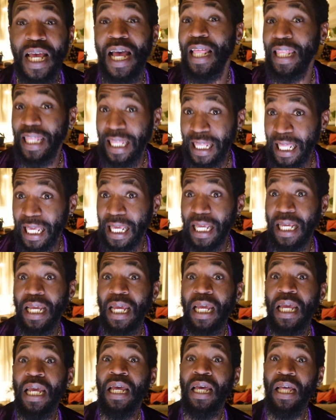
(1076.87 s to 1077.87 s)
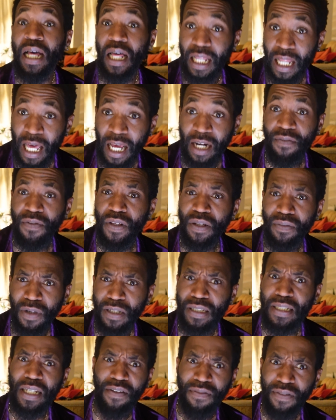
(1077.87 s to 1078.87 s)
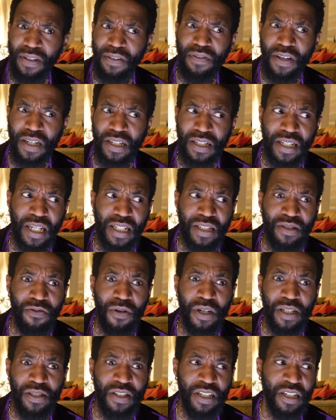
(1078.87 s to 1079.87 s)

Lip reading: I think a lot of them are definitely fetishizing race.